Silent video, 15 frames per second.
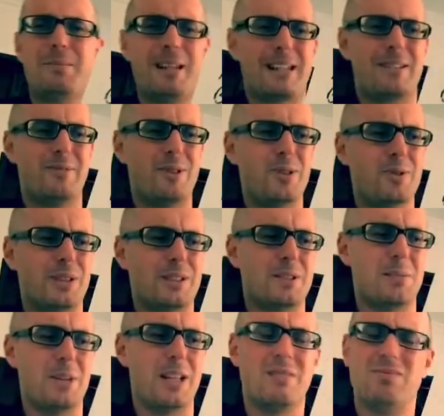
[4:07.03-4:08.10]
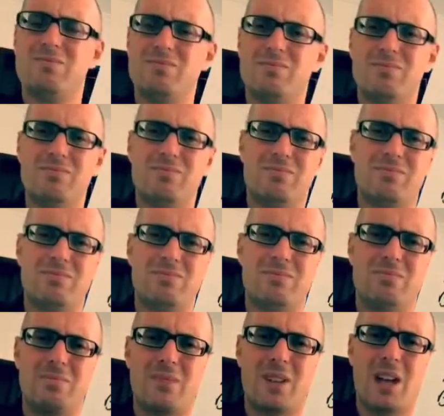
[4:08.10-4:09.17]
a bit confusing to me.
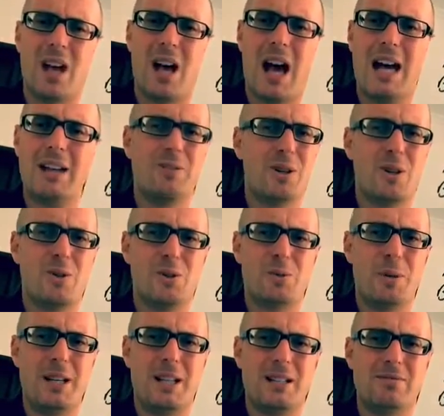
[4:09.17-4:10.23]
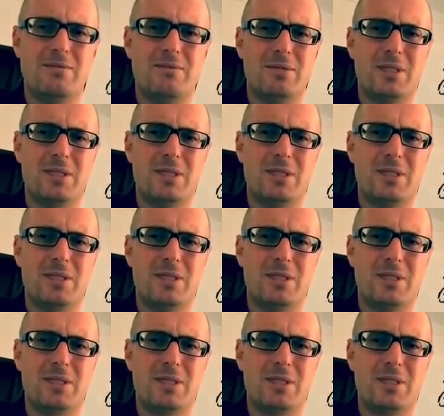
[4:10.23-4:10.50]
I don't know who's speaking.